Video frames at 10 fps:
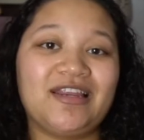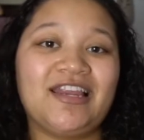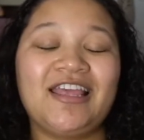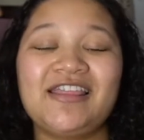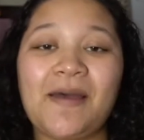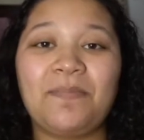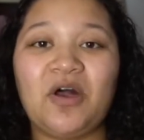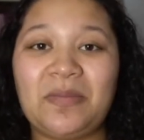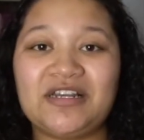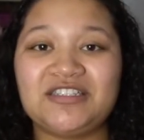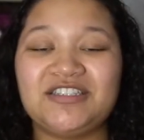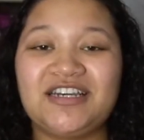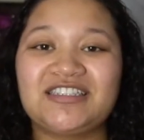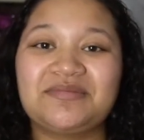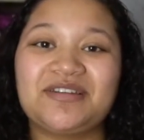and hit that bell button so you
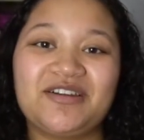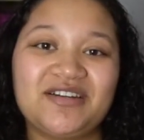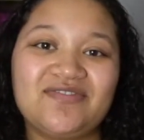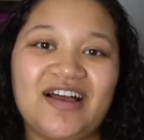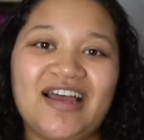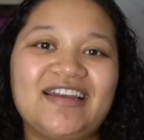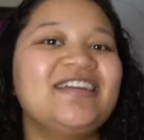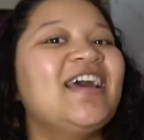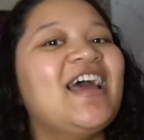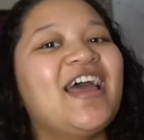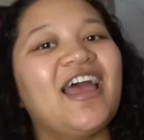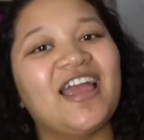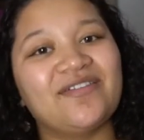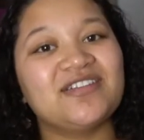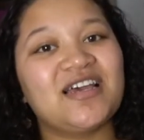guys can be notified
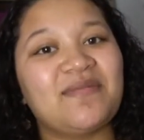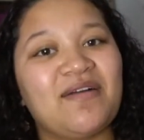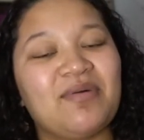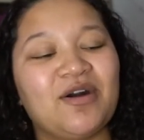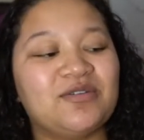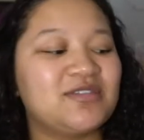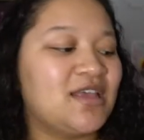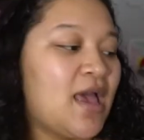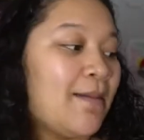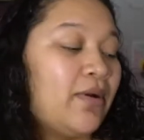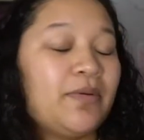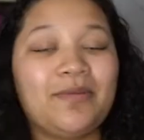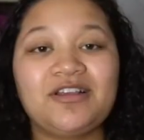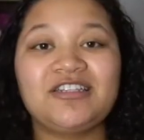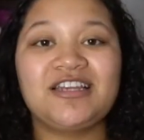every time I post. But
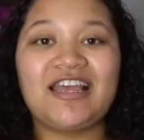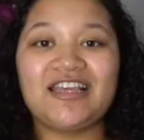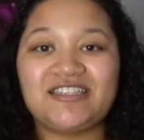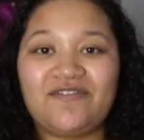pretty much today is